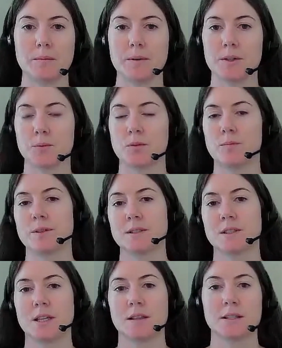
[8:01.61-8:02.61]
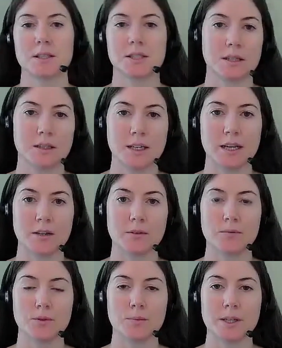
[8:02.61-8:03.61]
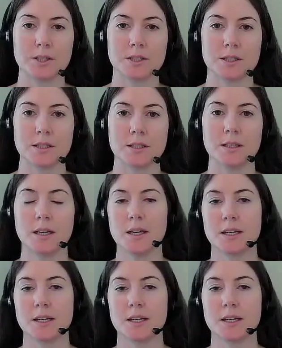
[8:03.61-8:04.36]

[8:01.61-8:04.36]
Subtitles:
because we've been seeing this decline in information.